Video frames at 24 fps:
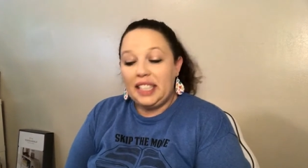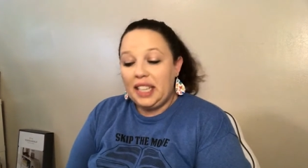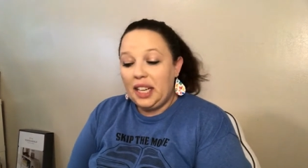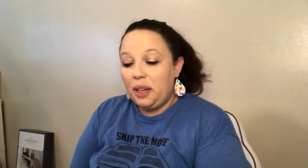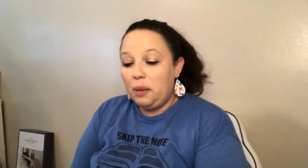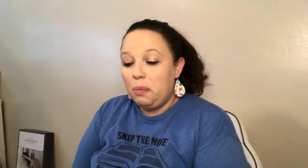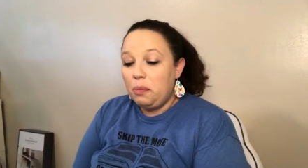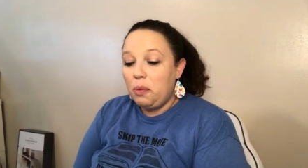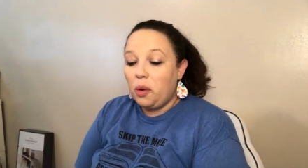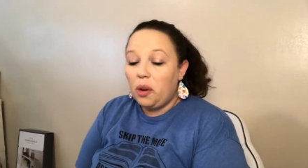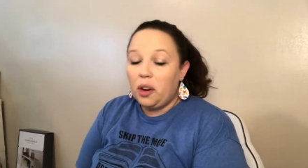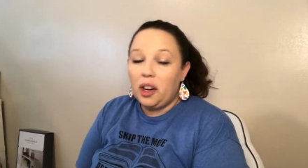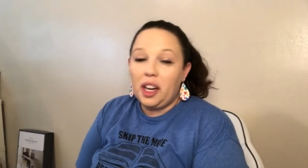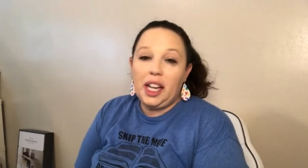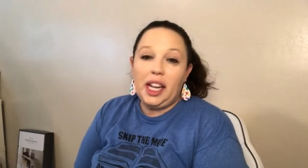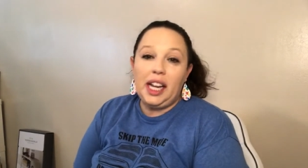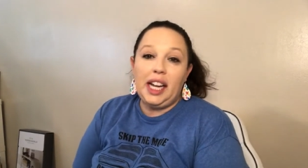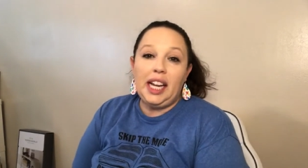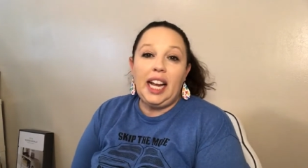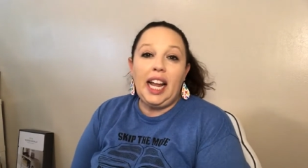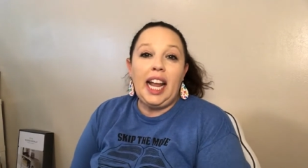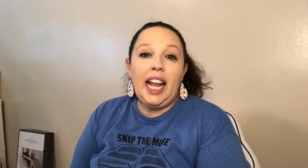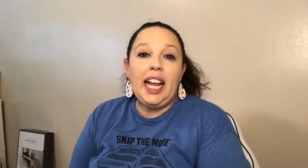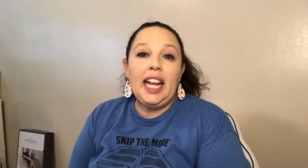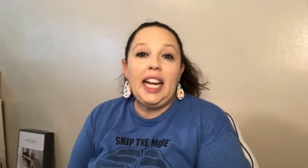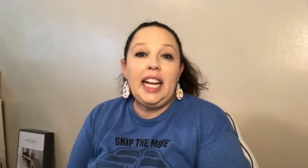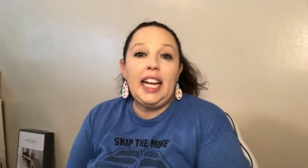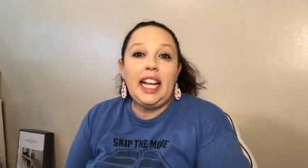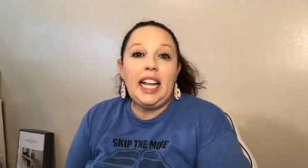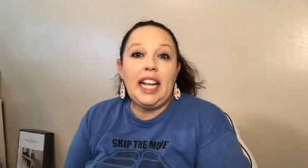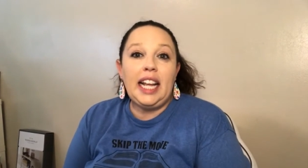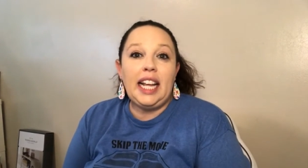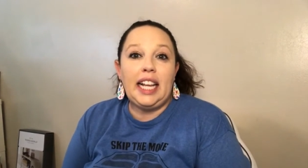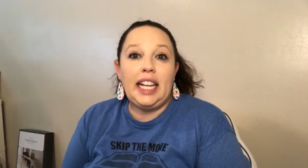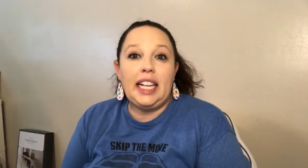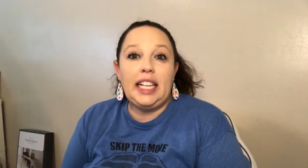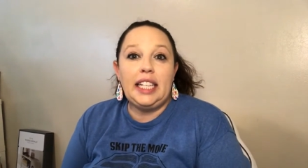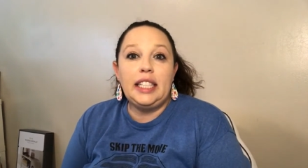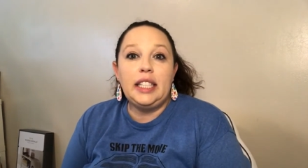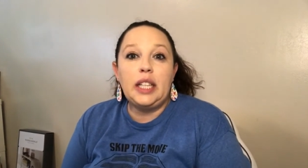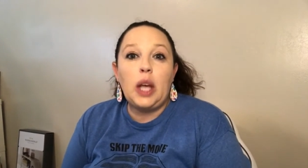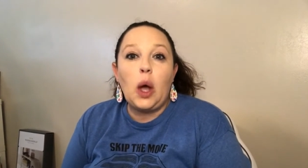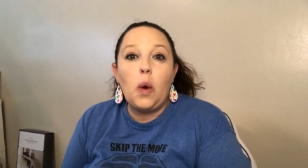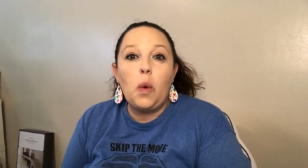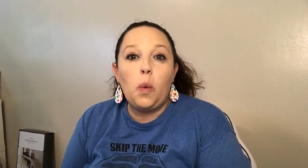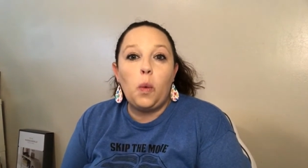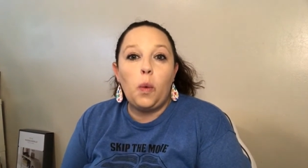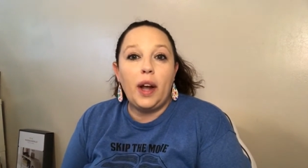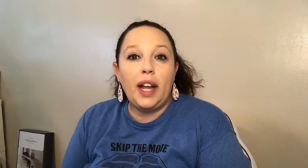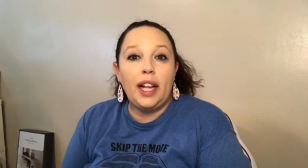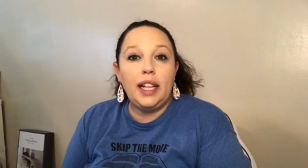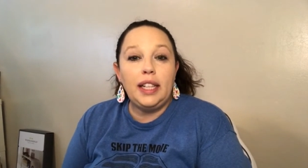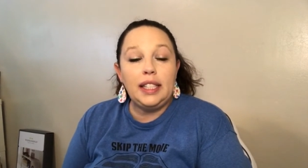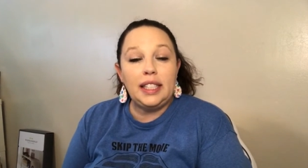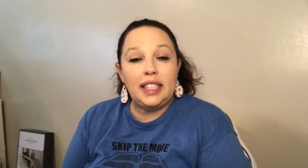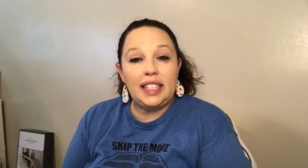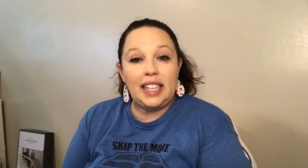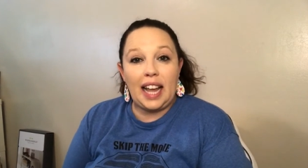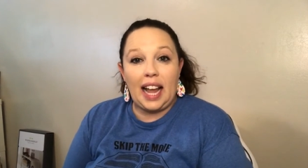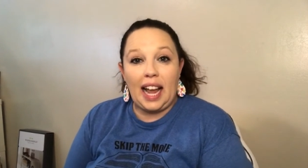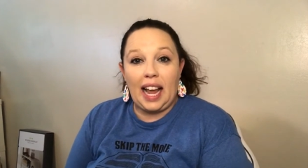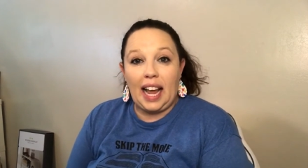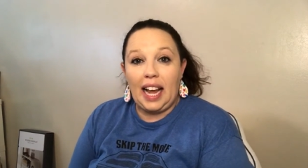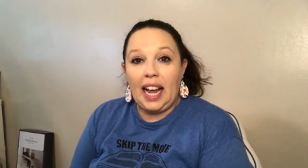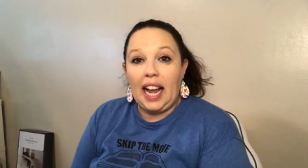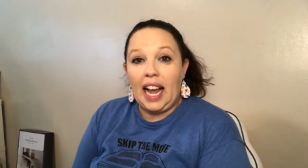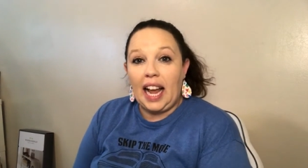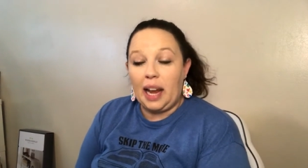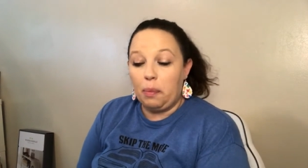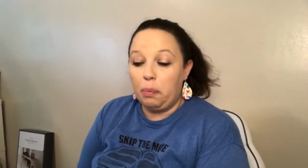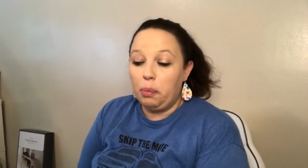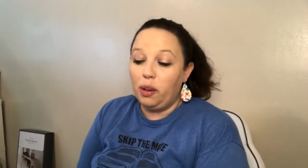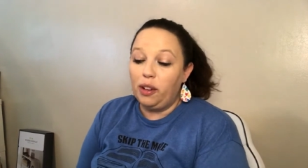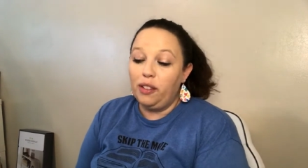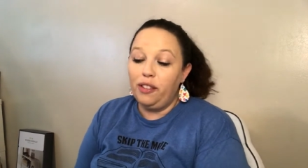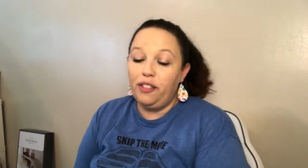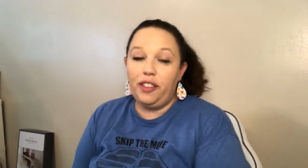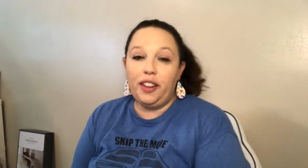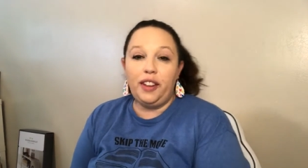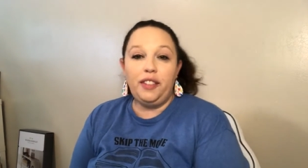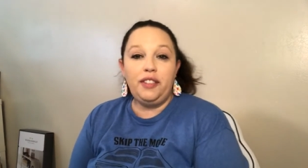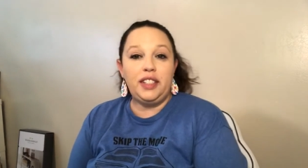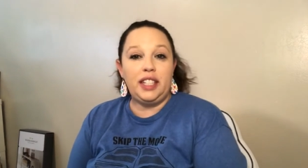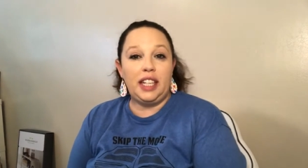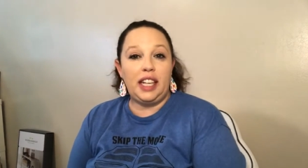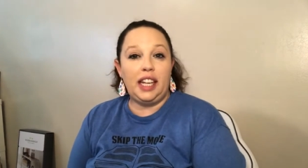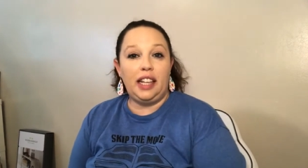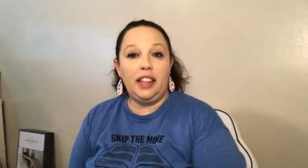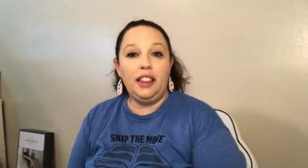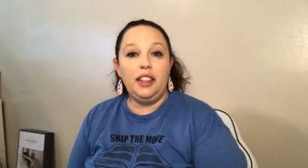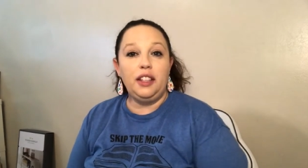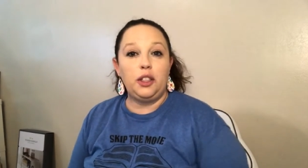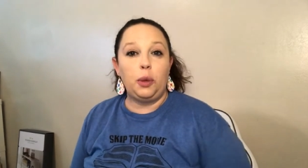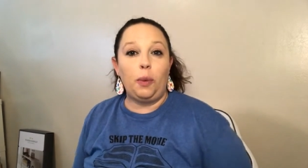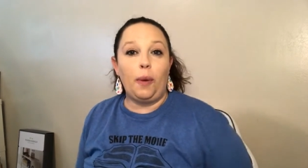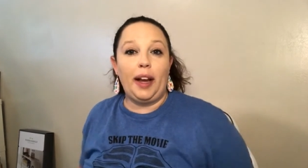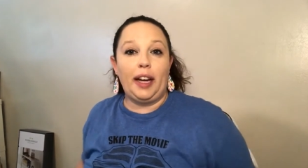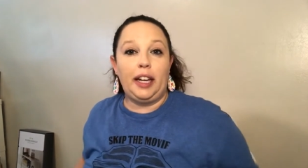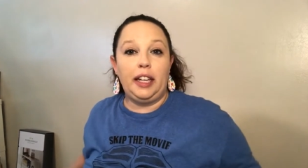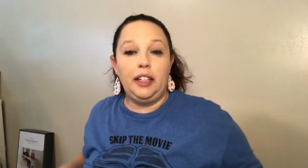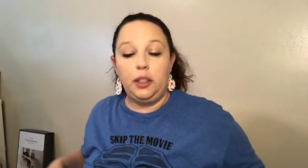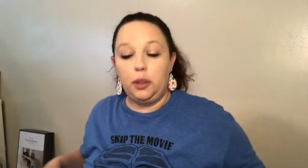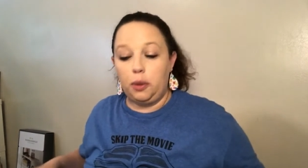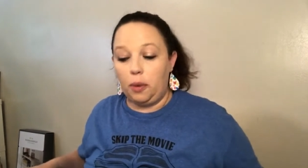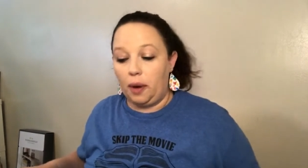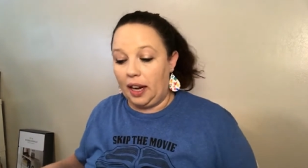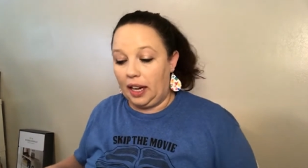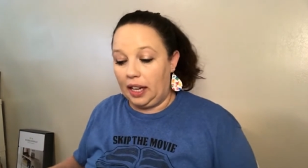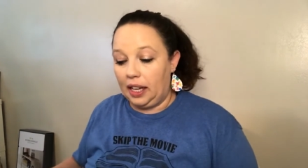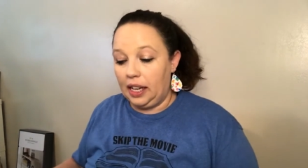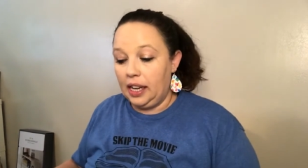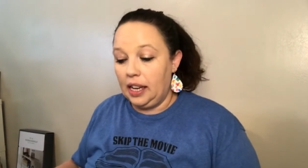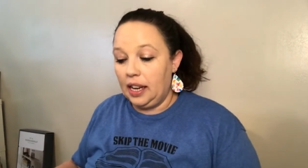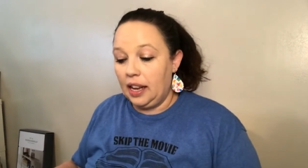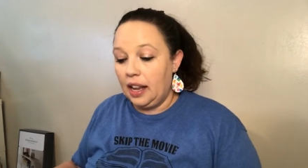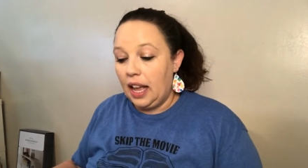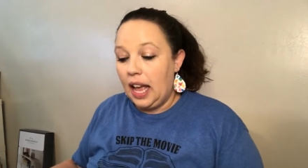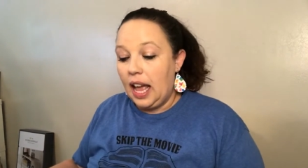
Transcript: good morning. It is Wednesday, April 15th, 2020.